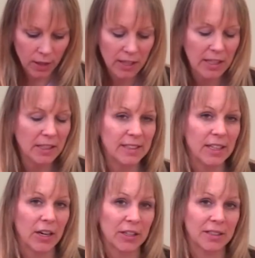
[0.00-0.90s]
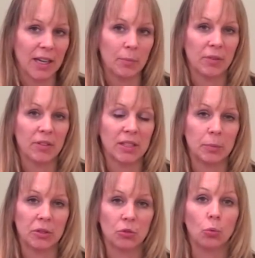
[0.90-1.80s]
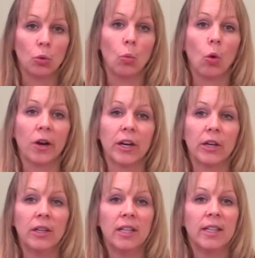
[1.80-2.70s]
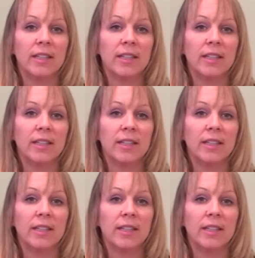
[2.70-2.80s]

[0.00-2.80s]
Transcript: It is the archetype of the spiritual warrior.